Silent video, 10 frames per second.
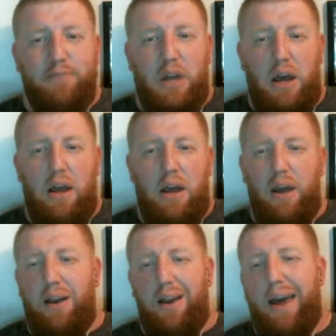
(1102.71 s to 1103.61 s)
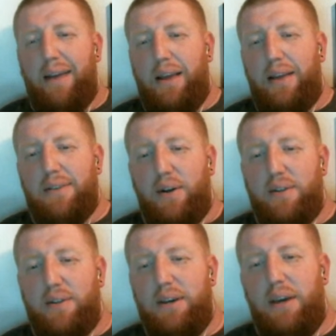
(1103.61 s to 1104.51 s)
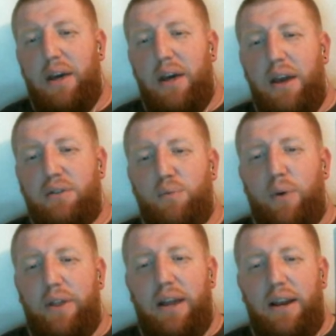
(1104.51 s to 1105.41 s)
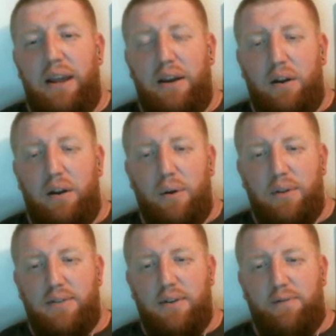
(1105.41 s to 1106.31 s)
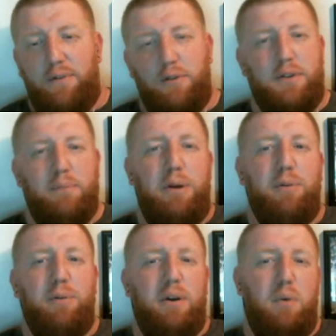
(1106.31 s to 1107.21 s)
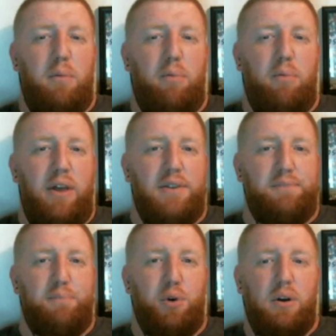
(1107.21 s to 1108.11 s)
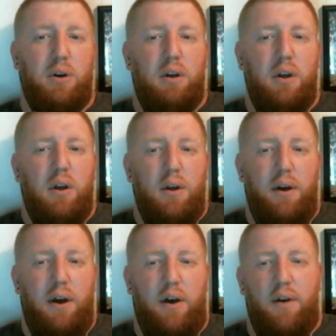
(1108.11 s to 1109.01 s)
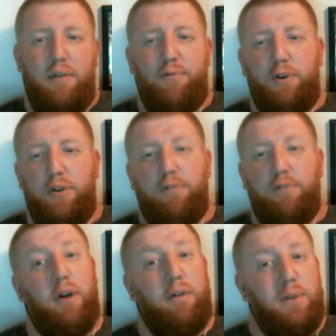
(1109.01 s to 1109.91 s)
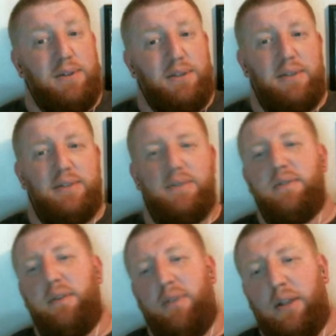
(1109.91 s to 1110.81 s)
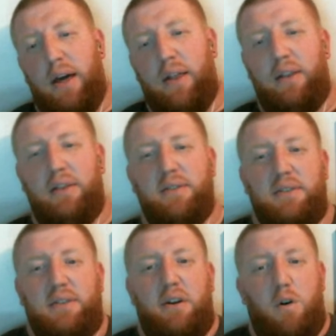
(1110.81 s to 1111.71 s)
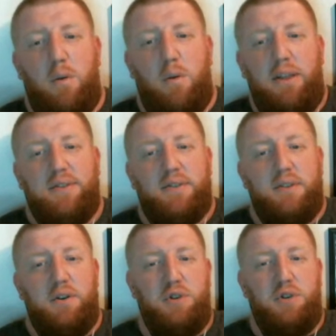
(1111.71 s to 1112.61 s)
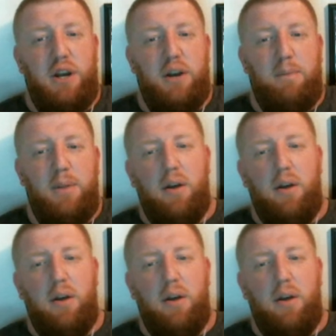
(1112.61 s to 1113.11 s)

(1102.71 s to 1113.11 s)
And Adlance, honestly, it's what they need. This for some people that want to play this book for the fluff reasons and stuff like that. Like this is their army, this is their new jam.